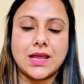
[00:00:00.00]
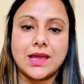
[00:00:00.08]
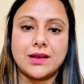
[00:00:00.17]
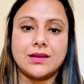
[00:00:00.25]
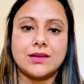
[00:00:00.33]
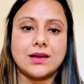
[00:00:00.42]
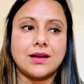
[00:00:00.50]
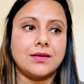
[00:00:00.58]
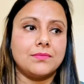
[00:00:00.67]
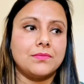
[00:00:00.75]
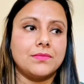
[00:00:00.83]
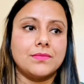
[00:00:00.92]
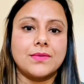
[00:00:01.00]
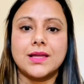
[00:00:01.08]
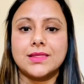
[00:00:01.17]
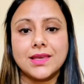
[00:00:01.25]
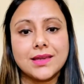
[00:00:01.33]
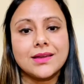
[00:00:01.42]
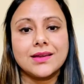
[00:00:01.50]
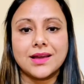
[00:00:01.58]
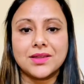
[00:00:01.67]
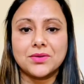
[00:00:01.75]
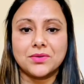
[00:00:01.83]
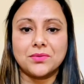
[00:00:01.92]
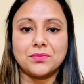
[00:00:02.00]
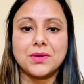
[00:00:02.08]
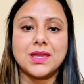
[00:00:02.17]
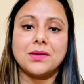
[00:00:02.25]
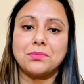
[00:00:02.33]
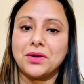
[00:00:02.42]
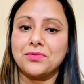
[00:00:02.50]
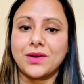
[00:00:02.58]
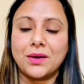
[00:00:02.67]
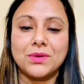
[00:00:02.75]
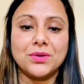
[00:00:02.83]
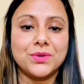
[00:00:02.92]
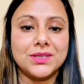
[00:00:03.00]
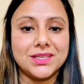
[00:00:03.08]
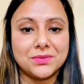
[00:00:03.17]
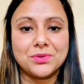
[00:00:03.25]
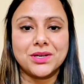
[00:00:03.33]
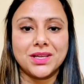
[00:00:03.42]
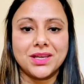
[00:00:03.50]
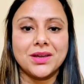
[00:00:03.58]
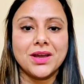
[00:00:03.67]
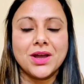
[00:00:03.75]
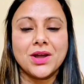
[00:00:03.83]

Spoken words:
And I think, me and my family, we did pretty